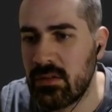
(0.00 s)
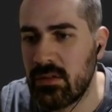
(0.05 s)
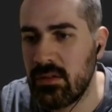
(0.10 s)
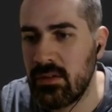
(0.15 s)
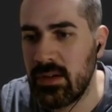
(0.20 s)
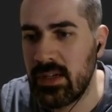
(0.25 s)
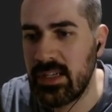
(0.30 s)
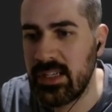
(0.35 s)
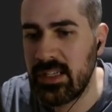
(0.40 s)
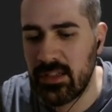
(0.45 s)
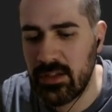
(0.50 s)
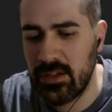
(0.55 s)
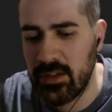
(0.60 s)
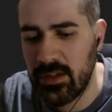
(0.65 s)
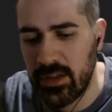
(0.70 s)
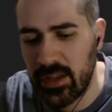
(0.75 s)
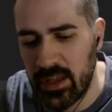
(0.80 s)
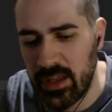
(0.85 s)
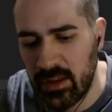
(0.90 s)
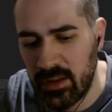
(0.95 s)
I need
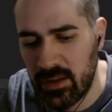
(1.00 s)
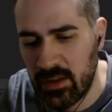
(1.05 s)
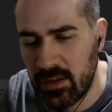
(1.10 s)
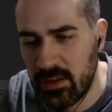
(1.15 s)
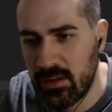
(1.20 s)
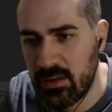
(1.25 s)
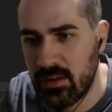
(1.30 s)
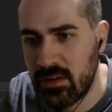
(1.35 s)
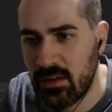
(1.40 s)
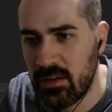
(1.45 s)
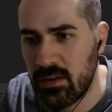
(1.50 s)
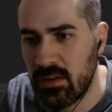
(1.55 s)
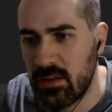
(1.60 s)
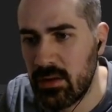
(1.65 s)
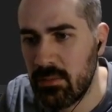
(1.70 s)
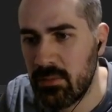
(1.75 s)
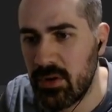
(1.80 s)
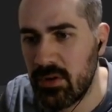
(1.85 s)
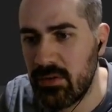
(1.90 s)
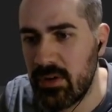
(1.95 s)
another
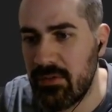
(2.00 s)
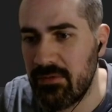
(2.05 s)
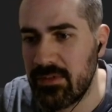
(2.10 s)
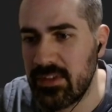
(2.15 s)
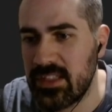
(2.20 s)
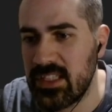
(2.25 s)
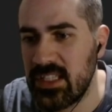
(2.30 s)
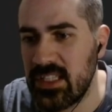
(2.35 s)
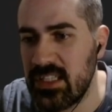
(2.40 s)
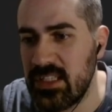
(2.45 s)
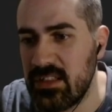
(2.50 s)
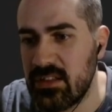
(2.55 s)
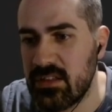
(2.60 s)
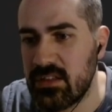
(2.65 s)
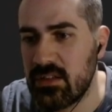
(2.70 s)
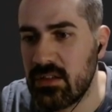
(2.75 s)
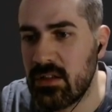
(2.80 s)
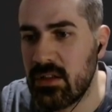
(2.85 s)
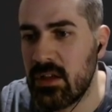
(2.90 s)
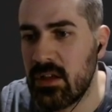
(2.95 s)
parentheses.
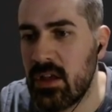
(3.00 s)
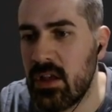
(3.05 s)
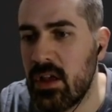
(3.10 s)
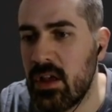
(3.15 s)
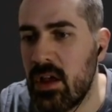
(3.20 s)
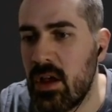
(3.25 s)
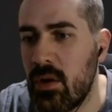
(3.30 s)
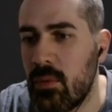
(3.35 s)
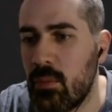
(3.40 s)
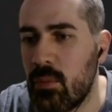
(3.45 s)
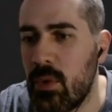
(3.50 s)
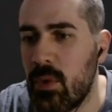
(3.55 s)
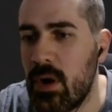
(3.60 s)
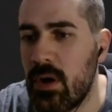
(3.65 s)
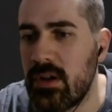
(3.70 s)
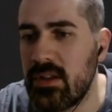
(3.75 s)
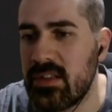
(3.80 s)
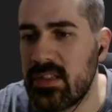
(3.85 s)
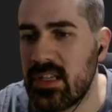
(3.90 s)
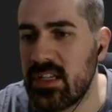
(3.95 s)
What
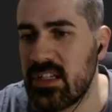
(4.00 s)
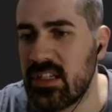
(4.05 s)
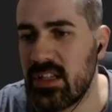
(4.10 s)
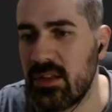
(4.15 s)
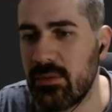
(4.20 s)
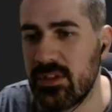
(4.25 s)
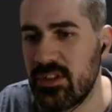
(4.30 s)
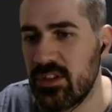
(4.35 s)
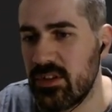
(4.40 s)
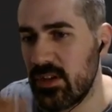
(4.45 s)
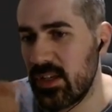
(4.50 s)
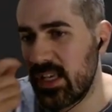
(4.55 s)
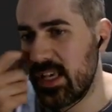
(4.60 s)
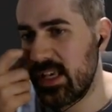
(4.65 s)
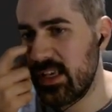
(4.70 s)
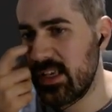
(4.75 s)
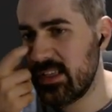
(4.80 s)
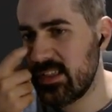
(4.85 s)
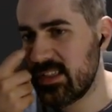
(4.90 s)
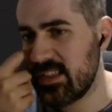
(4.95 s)
essentially we're doing
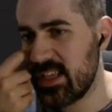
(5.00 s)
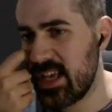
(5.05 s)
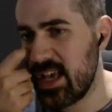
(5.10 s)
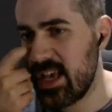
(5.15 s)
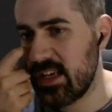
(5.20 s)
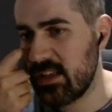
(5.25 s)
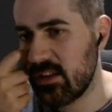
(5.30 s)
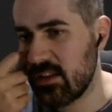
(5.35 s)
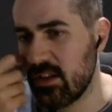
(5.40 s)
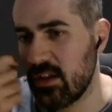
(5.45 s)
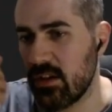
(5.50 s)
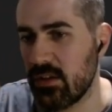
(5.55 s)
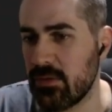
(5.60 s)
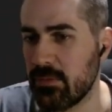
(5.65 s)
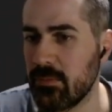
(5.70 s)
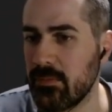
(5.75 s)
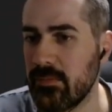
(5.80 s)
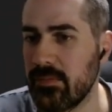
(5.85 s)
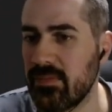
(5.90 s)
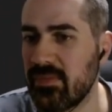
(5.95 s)
here is saying, look,
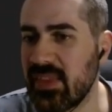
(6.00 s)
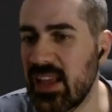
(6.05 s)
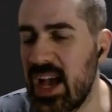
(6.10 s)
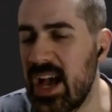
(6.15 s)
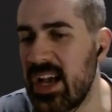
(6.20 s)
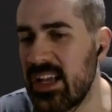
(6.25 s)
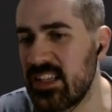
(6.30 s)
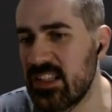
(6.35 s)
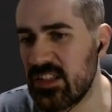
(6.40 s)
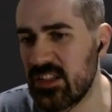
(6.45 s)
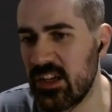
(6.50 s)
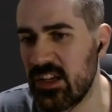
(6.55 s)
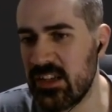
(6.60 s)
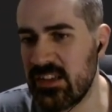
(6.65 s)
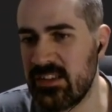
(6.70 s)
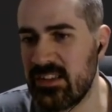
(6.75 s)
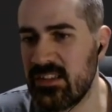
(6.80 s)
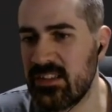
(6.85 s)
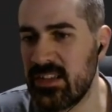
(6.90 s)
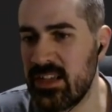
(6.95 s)
I starts
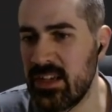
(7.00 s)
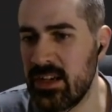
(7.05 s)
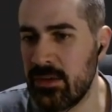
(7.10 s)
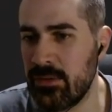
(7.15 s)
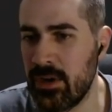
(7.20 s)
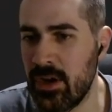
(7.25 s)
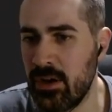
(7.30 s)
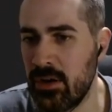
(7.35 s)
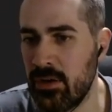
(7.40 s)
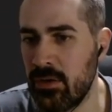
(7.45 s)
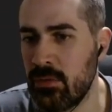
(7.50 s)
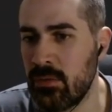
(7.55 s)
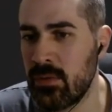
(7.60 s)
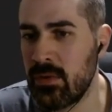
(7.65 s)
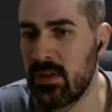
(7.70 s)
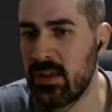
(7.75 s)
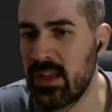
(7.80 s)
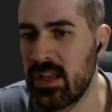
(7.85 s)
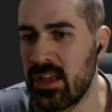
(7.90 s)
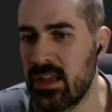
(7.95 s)
at 0.
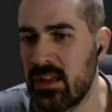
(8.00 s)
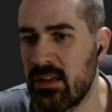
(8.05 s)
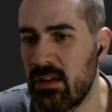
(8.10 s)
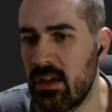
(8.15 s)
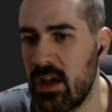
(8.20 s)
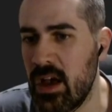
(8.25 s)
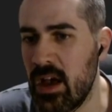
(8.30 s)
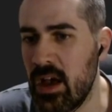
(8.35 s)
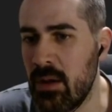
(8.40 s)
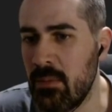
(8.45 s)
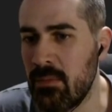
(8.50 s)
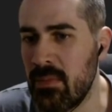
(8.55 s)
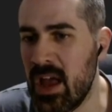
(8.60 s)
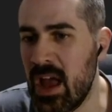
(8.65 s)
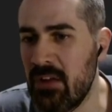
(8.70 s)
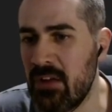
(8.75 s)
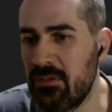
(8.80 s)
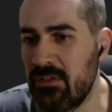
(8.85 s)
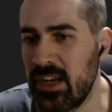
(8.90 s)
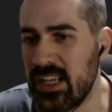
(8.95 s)

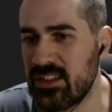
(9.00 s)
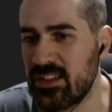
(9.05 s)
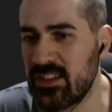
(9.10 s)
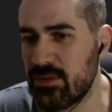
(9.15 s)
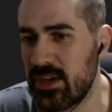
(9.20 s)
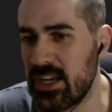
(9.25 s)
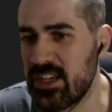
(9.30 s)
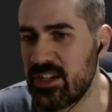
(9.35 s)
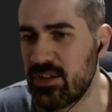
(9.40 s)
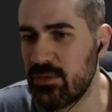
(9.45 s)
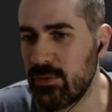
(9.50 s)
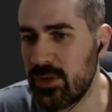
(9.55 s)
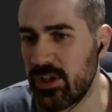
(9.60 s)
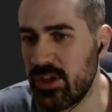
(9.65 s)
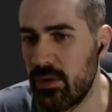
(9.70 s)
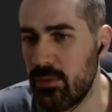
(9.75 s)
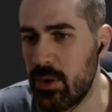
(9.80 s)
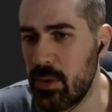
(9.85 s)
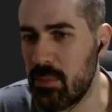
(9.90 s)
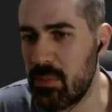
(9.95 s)
Every iteration we
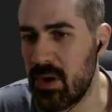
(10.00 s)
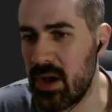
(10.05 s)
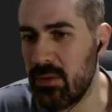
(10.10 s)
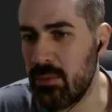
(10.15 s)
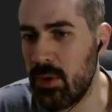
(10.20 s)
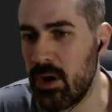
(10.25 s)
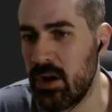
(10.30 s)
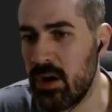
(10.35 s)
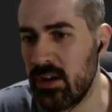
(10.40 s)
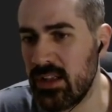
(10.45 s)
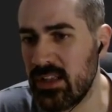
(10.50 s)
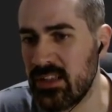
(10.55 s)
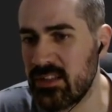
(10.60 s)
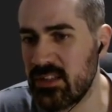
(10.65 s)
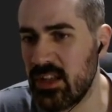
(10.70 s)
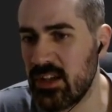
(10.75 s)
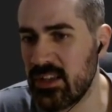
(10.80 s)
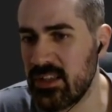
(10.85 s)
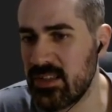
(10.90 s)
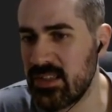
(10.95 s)
go up by 1, as
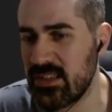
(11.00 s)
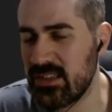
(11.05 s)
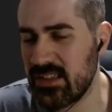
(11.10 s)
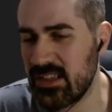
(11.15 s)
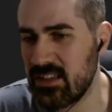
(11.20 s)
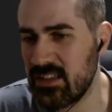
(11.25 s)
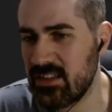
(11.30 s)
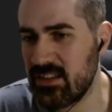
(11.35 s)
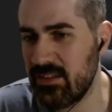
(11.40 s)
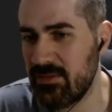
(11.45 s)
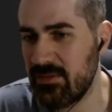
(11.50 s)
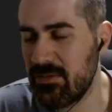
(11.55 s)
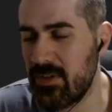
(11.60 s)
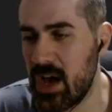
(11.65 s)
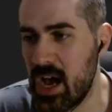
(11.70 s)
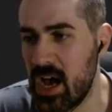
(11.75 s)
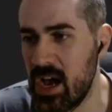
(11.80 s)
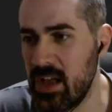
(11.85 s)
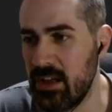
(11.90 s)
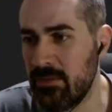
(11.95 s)
long as it's less than
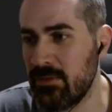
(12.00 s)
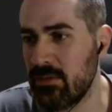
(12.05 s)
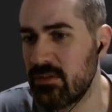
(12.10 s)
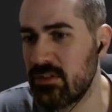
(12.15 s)
5.